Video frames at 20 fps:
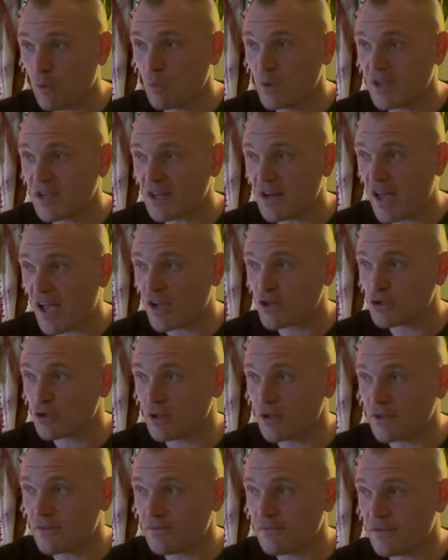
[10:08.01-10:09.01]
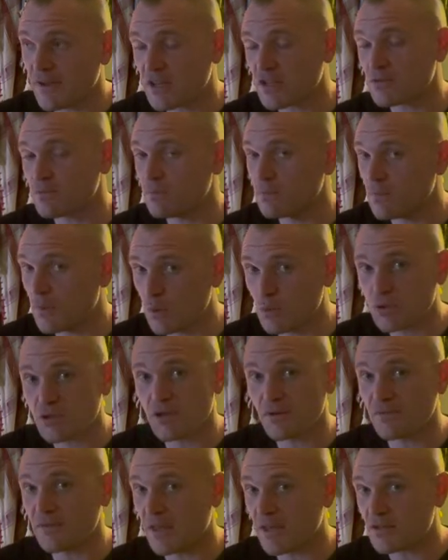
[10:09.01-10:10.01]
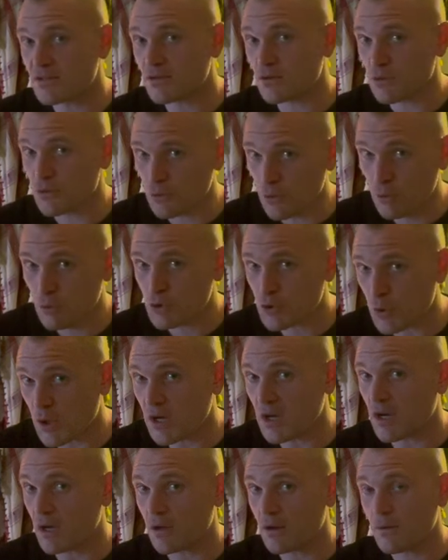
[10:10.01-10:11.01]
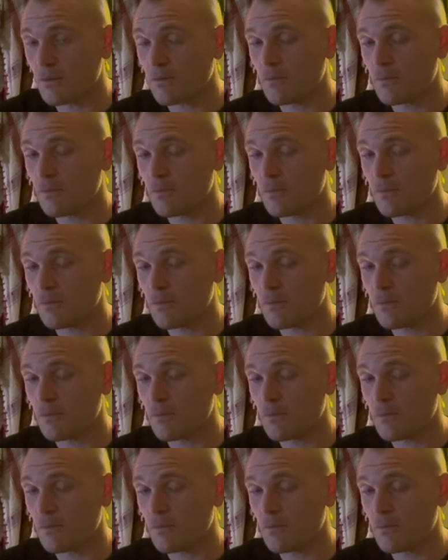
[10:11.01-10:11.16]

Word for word: we can actually fix most of this through training.